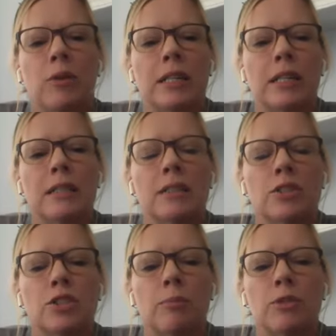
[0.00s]
We're gonna
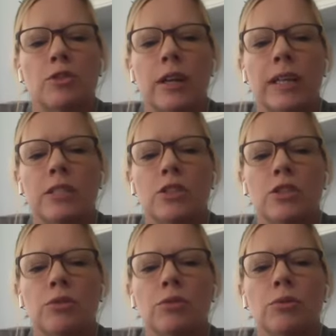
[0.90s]
jump straight
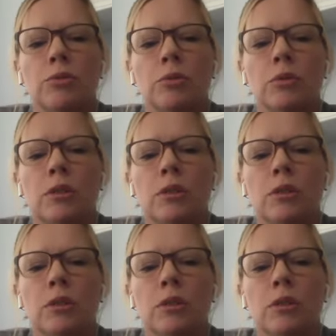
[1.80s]
into